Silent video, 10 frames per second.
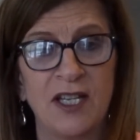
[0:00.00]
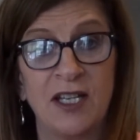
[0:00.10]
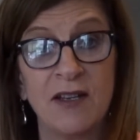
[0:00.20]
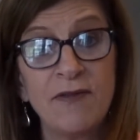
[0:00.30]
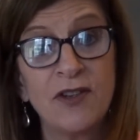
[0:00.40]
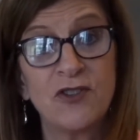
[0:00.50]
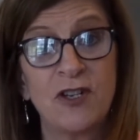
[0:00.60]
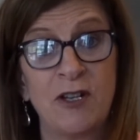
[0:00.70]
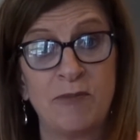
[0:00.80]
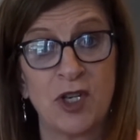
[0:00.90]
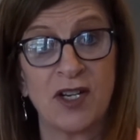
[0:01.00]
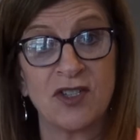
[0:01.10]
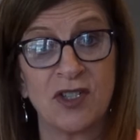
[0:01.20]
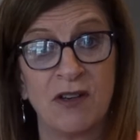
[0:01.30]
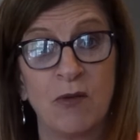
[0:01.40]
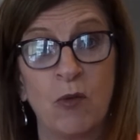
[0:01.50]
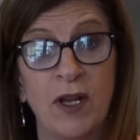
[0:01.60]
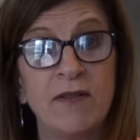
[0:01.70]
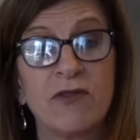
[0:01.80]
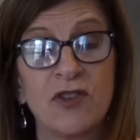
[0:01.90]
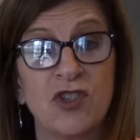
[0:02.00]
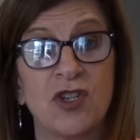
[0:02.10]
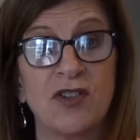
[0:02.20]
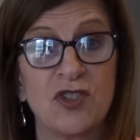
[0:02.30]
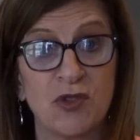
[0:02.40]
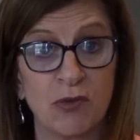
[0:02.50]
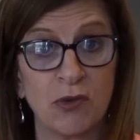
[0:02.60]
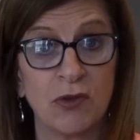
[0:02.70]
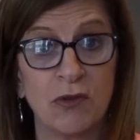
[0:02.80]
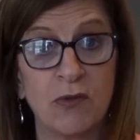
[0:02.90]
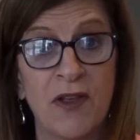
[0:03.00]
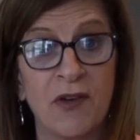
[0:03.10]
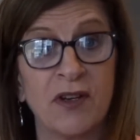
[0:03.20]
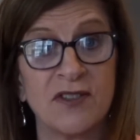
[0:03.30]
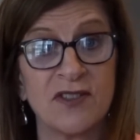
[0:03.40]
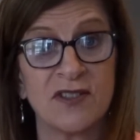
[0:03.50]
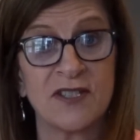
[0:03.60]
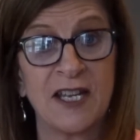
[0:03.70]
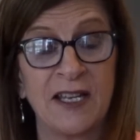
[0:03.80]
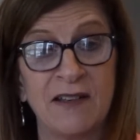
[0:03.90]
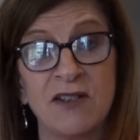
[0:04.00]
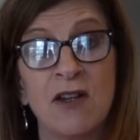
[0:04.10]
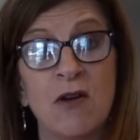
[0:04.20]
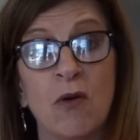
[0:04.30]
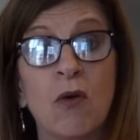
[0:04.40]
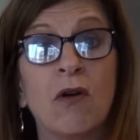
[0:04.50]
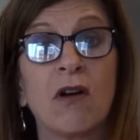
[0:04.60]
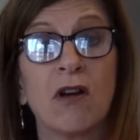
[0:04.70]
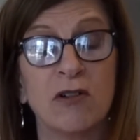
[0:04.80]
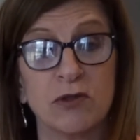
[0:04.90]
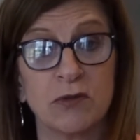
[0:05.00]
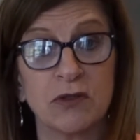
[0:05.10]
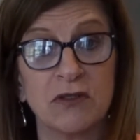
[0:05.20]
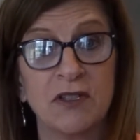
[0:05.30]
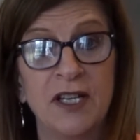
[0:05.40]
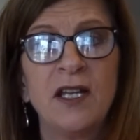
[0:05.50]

And if there's an objection, wait for the judge to rule whether it's sustained or overruled.